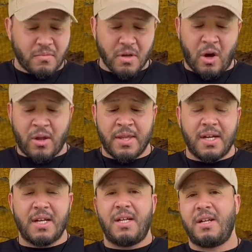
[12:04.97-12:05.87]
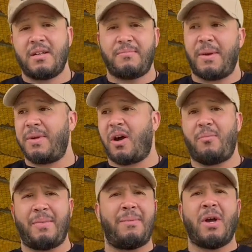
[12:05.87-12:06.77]
on the, maybe
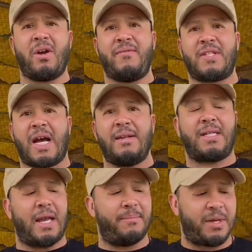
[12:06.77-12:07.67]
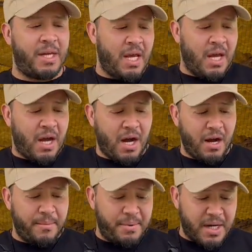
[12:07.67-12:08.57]
I'll even timestamp it,
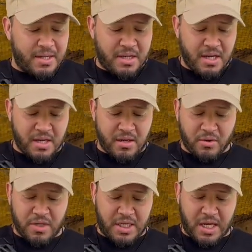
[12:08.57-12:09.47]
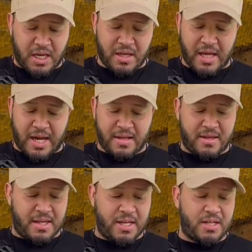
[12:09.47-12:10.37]
but you'll see that
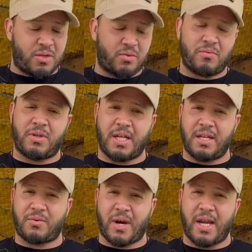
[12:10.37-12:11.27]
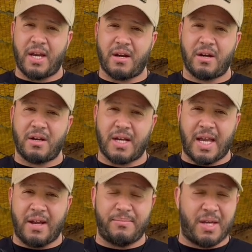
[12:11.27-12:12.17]
this right here,
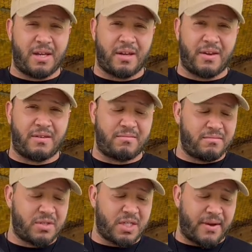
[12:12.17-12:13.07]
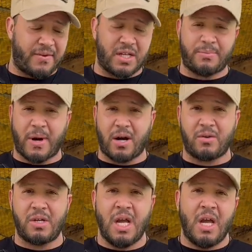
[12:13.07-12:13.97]
again being a 7-inch
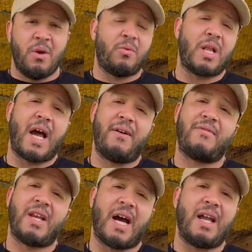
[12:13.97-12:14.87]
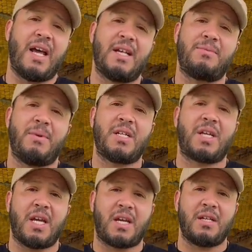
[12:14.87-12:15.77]
barrel, will have not as much
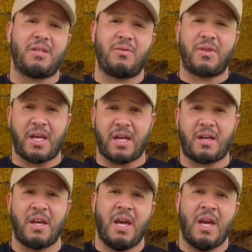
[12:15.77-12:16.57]
kick as you think